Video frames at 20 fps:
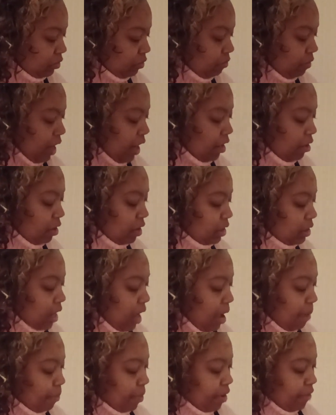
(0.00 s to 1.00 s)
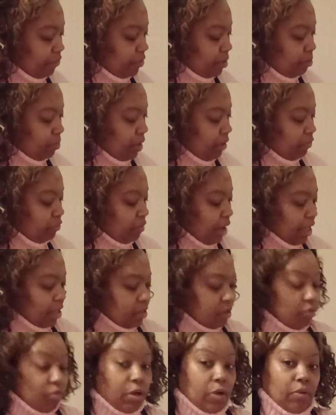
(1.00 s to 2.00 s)
Right on top of the beef
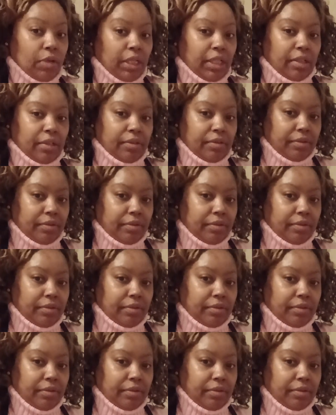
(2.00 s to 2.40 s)
rice-a-roni.